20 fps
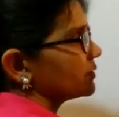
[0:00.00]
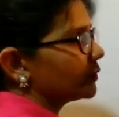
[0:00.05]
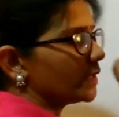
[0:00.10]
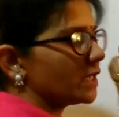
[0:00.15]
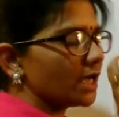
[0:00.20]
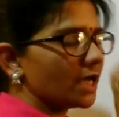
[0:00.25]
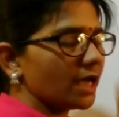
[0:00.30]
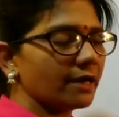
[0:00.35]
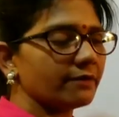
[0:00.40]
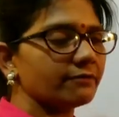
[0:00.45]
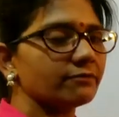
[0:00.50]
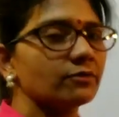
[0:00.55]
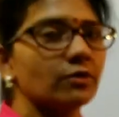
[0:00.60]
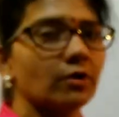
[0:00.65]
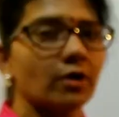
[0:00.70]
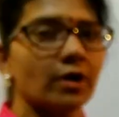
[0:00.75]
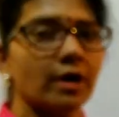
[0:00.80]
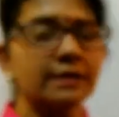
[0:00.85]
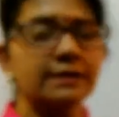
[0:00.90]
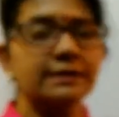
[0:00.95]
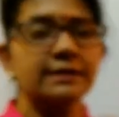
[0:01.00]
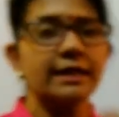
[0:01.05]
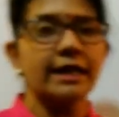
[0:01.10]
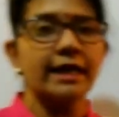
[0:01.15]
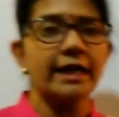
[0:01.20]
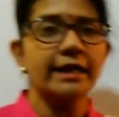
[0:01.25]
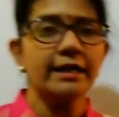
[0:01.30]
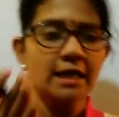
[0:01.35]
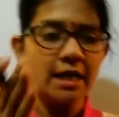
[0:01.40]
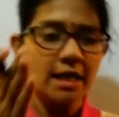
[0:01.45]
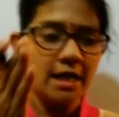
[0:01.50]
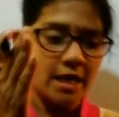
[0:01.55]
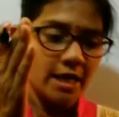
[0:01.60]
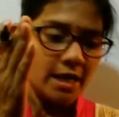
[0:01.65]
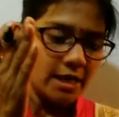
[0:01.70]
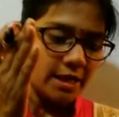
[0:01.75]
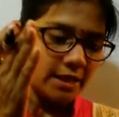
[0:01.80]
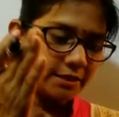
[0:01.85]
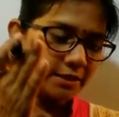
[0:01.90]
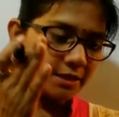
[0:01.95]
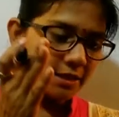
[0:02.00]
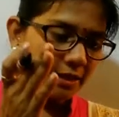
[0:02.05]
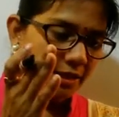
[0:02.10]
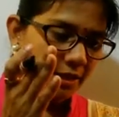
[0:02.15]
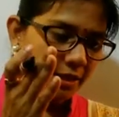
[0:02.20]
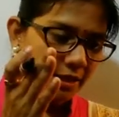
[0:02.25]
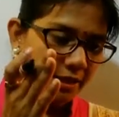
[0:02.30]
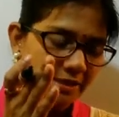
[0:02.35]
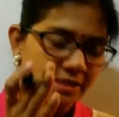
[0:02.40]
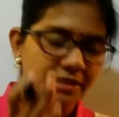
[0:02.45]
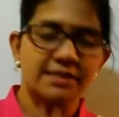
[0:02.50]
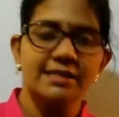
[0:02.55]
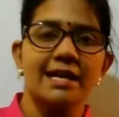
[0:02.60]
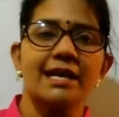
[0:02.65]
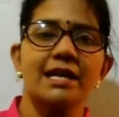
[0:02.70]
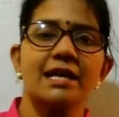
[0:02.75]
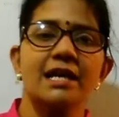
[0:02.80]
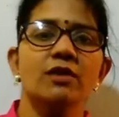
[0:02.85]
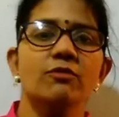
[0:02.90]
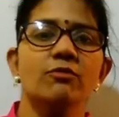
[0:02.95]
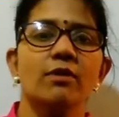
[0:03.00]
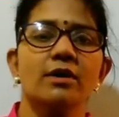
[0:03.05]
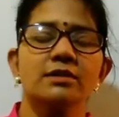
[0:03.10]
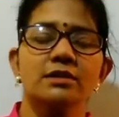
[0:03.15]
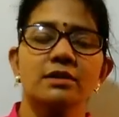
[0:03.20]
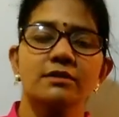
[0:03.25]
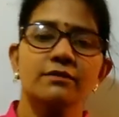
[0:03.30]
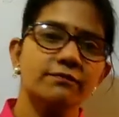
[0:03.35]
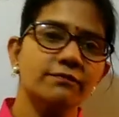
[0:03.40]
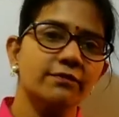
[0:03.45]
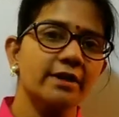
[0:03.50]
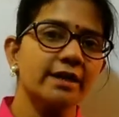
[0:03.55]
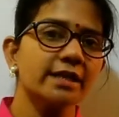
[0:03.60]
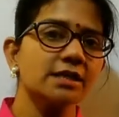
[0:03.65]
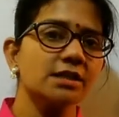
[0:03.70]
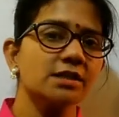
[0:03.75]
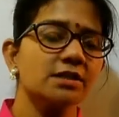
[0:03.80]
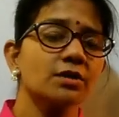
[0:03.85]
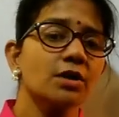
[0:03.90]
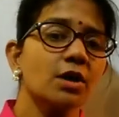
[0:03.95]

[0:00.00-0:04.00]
we have got that the Stanley was the first